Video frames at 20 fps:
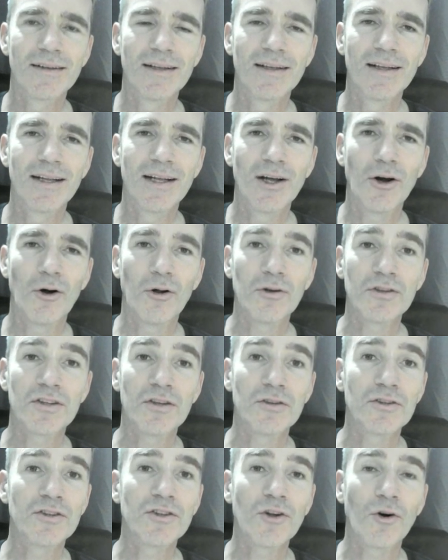Also
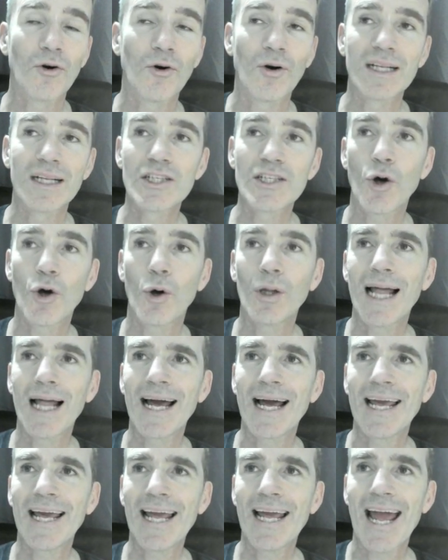saw a
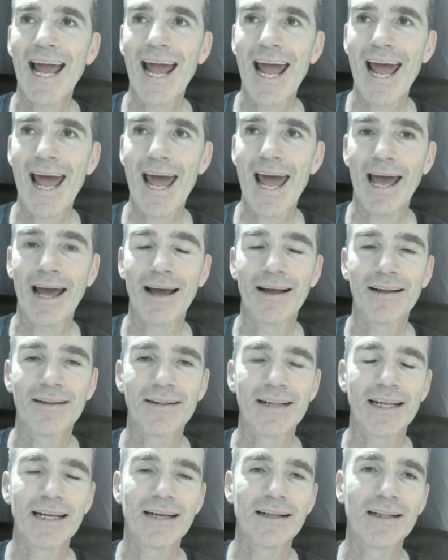tolai hare,
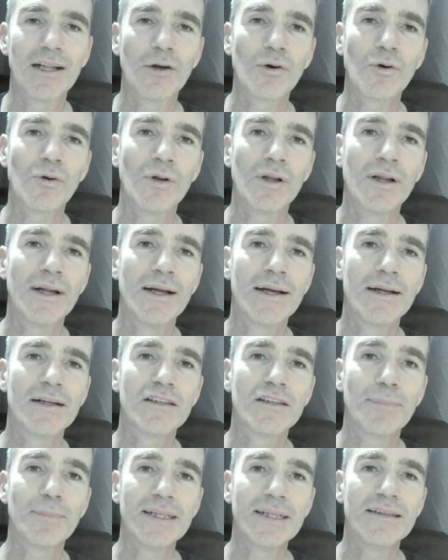the local
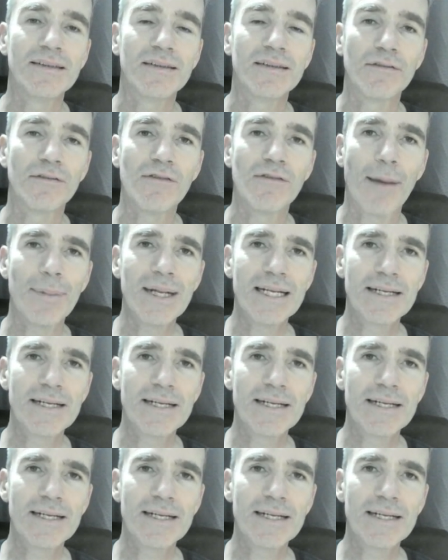species of rabbit.